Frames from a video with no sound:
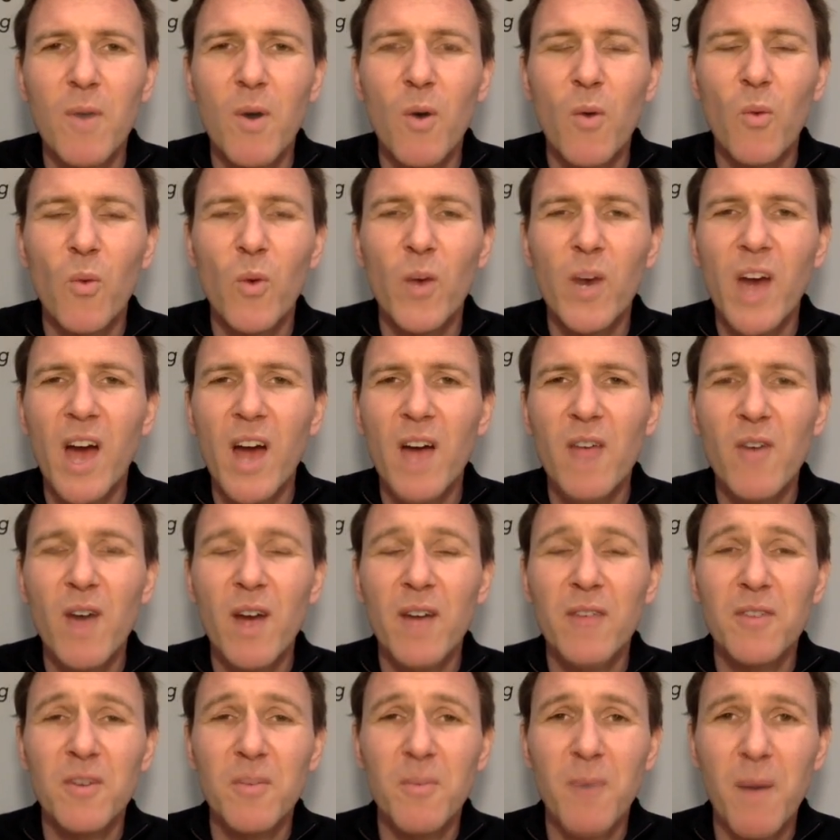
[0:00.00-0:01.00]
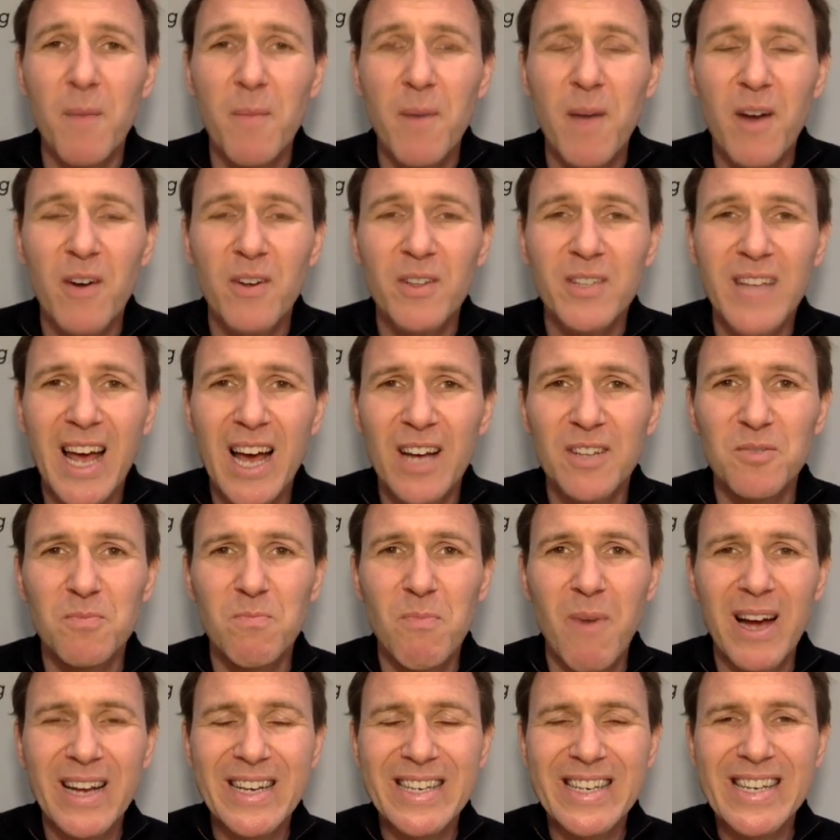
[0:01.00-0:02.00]
When I arrived at my parents' house,
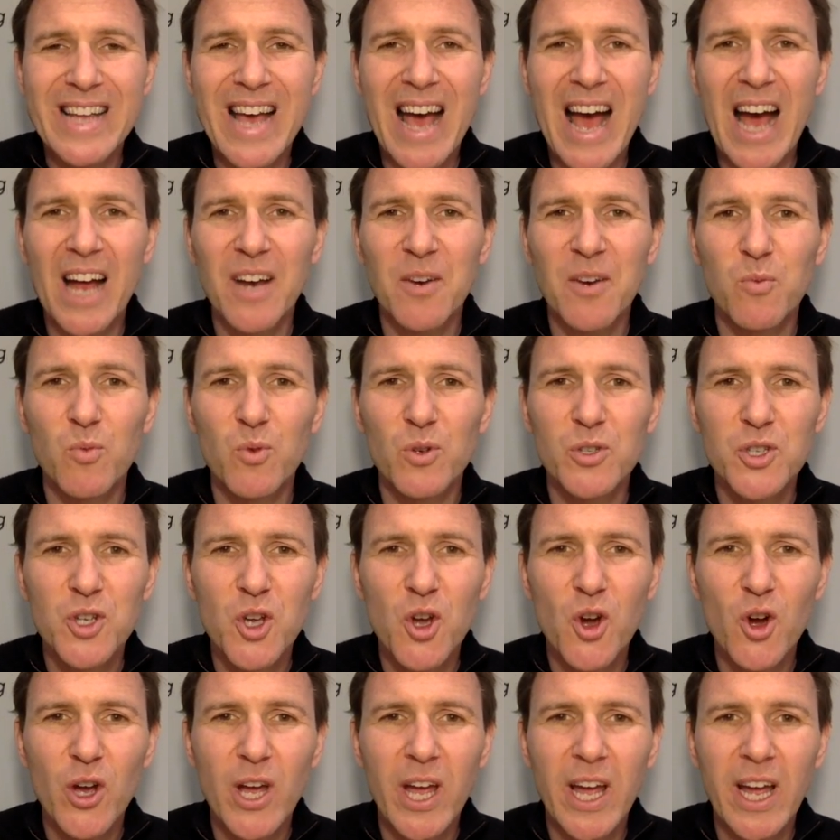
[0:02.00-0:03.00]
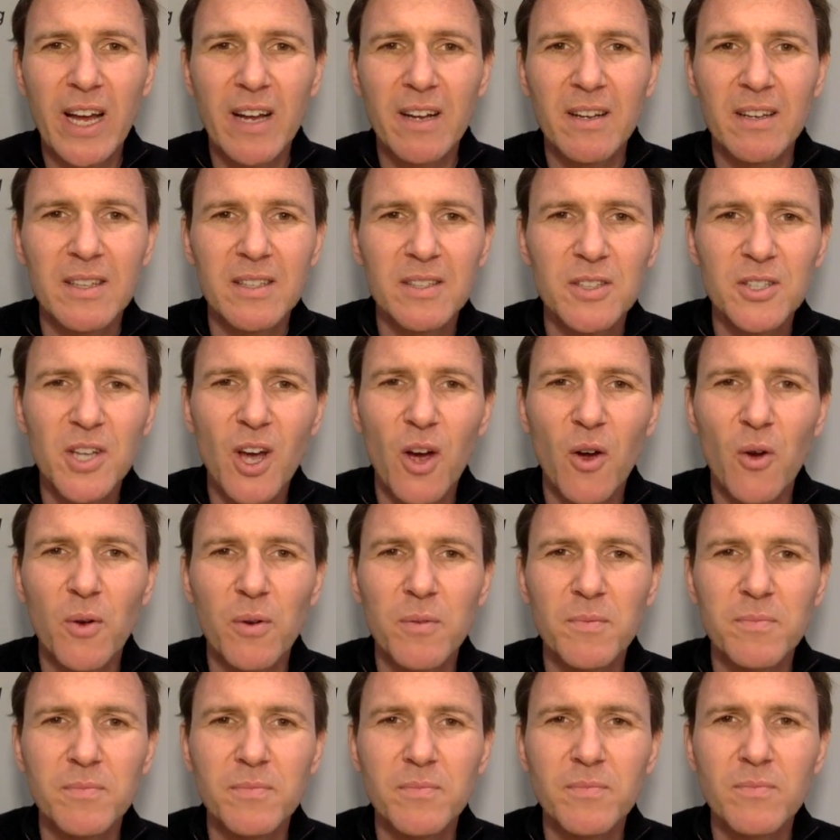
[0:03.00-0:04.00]
my dad was cooking. So,
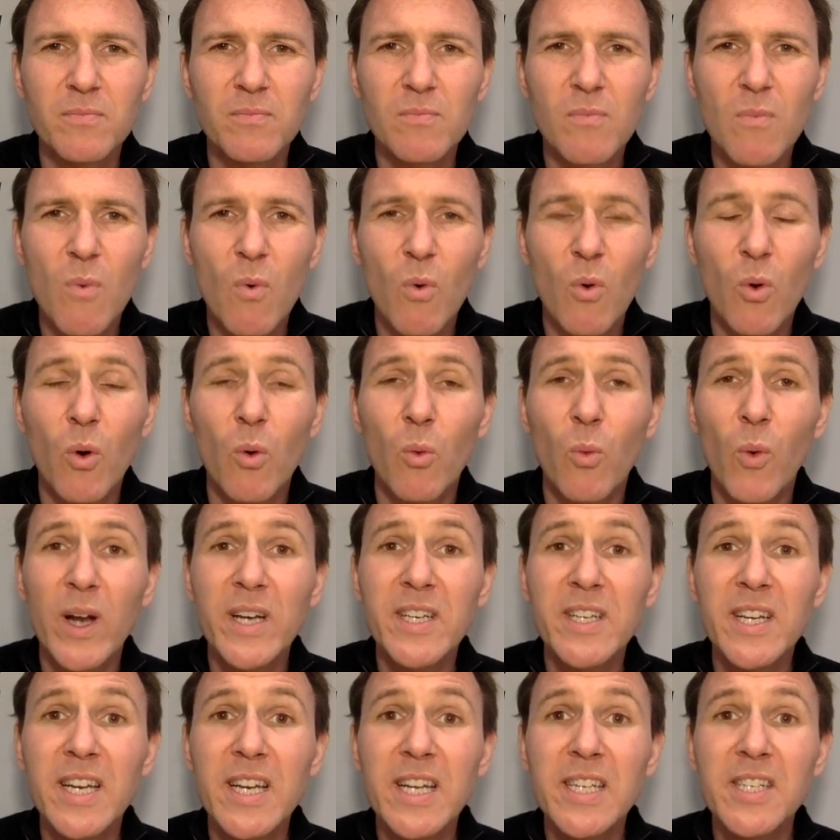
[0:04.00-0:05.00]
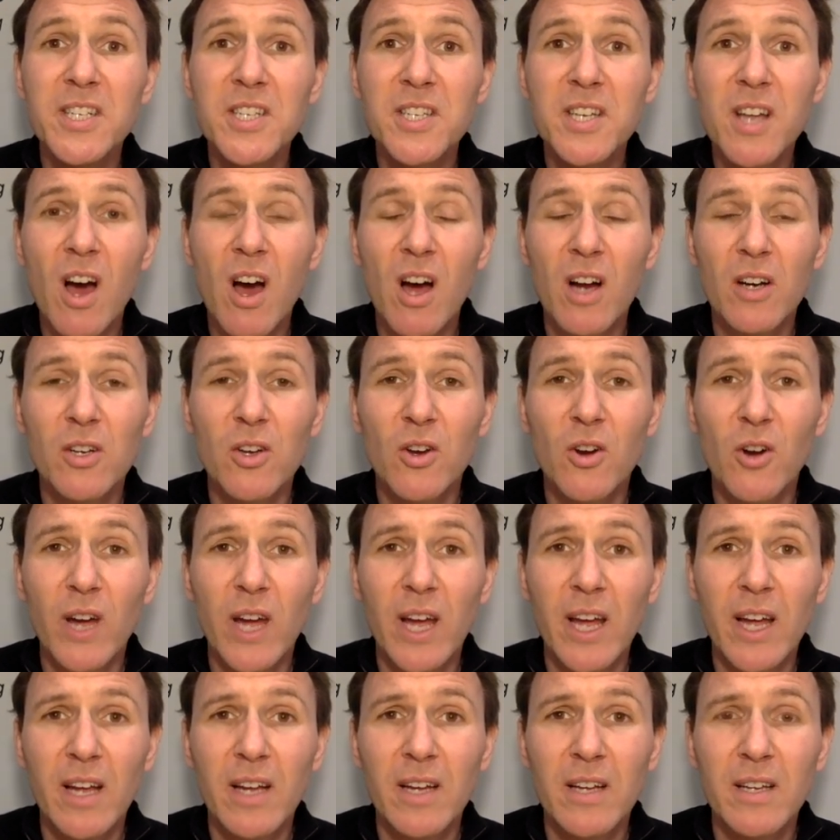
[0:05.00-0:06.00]
when did he start
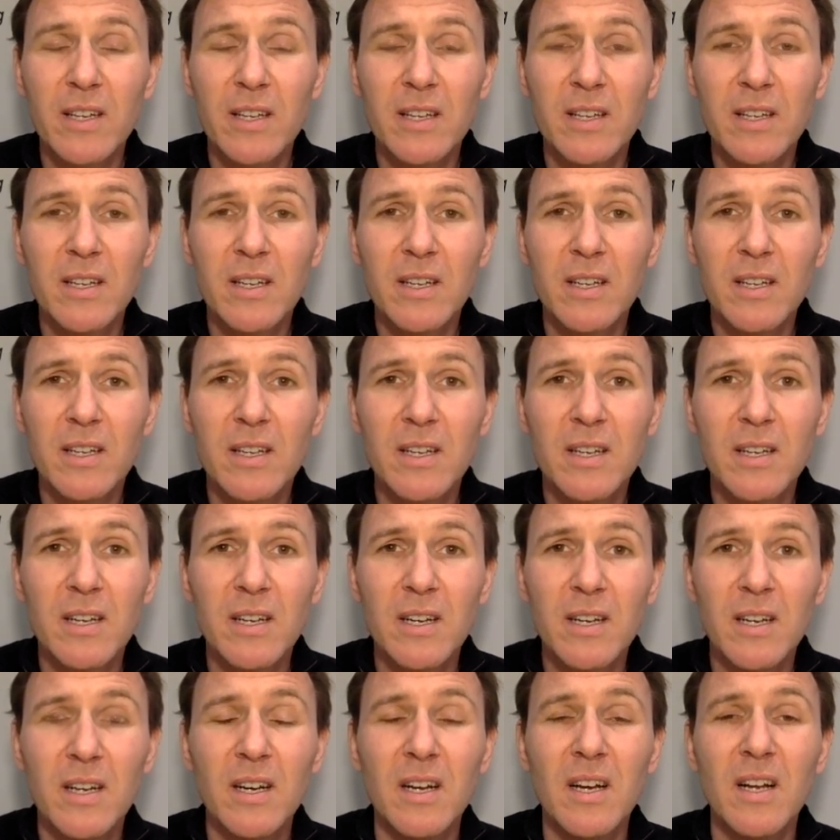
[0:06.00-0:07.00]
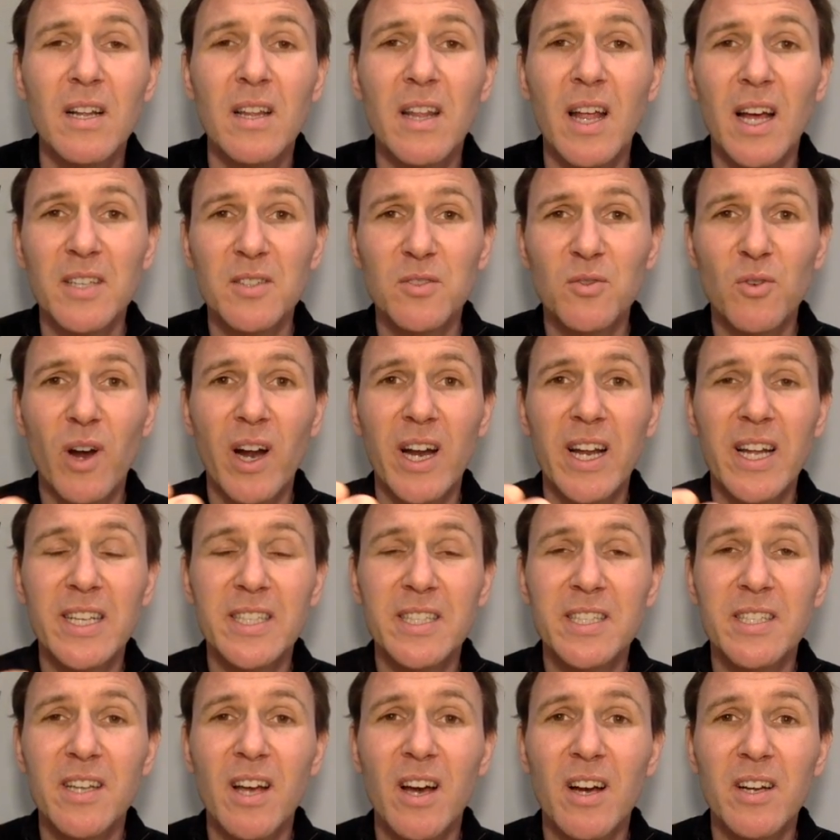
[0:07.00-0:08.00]
cooking? That's right, he
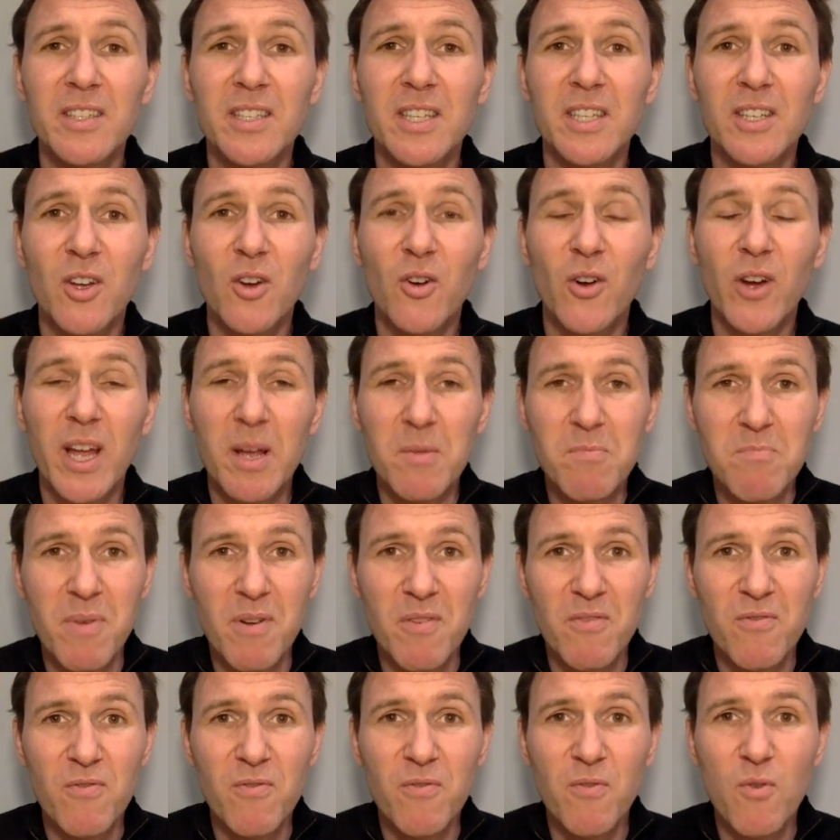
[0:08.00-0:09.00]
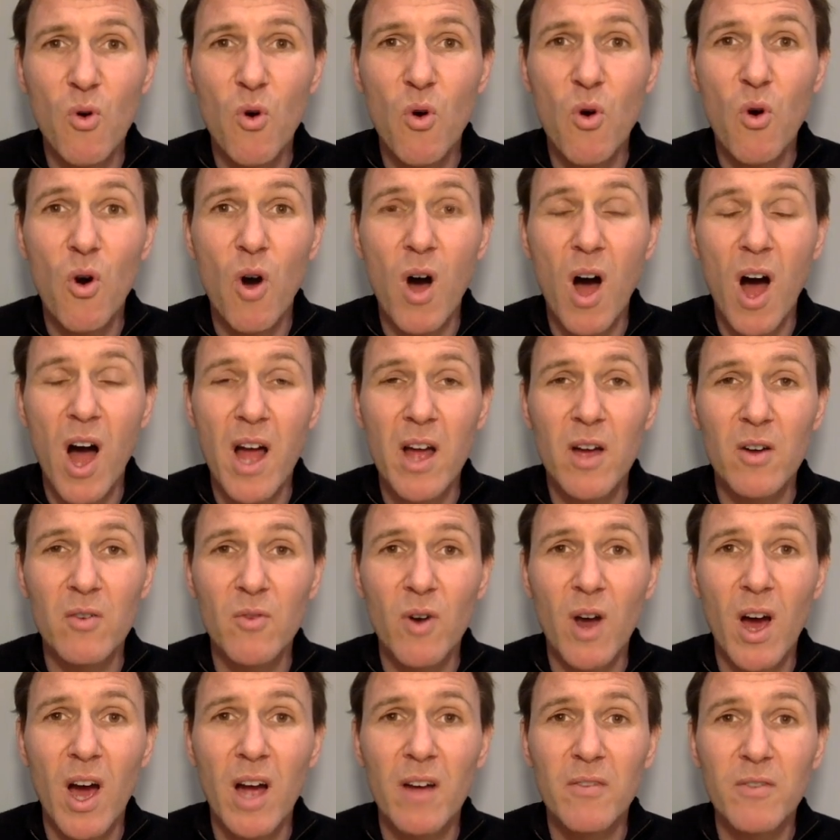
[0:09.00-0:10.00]
started cooking before I
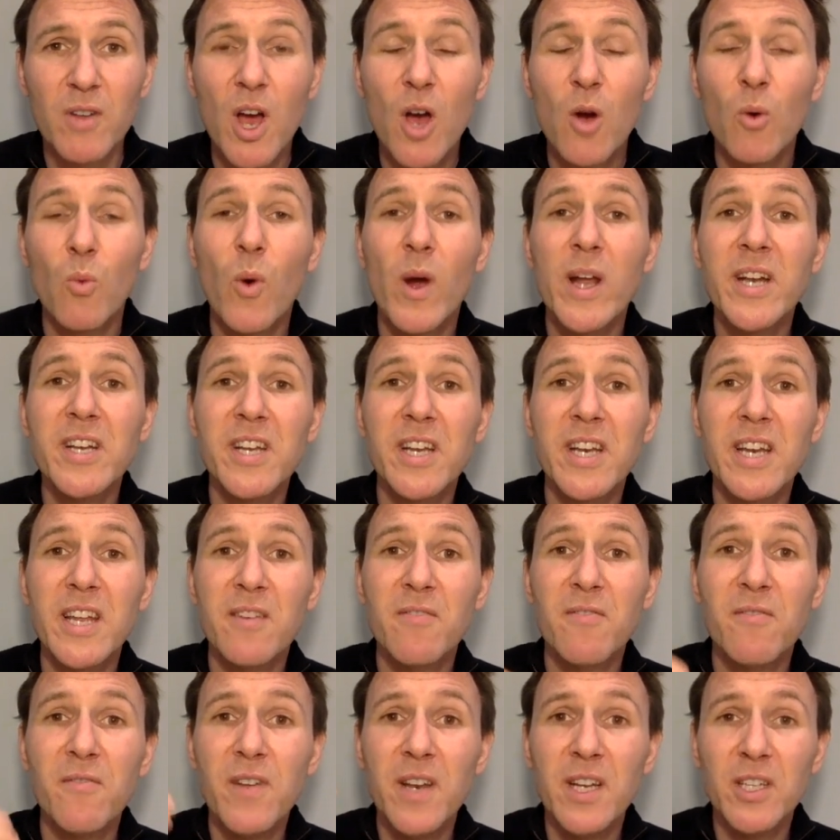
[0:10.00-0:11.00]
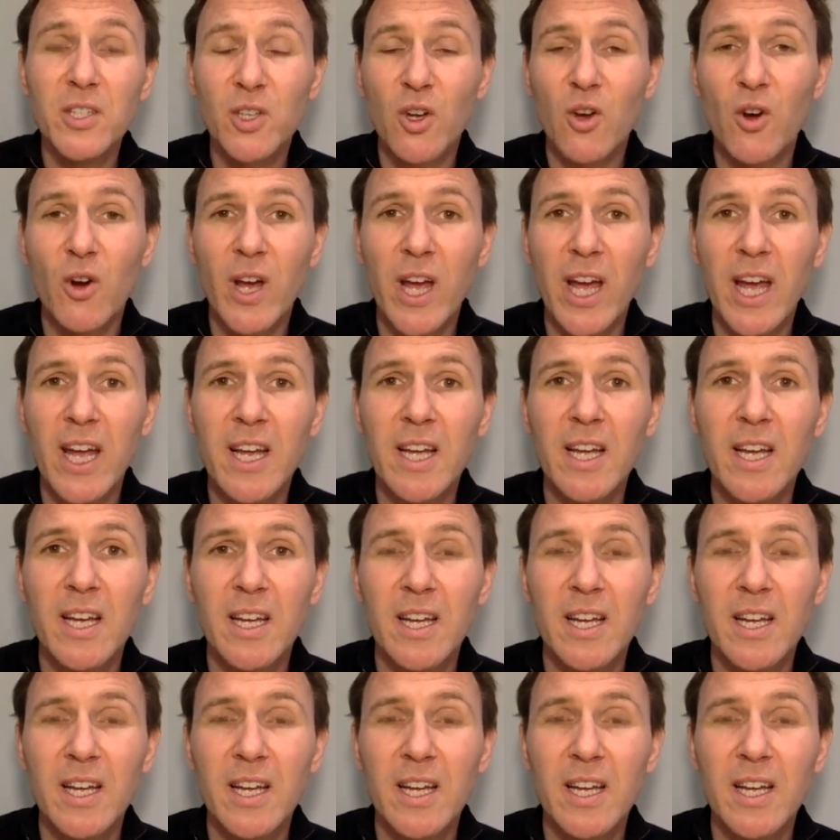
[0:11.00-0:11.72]
arrived. When did he finish cooking?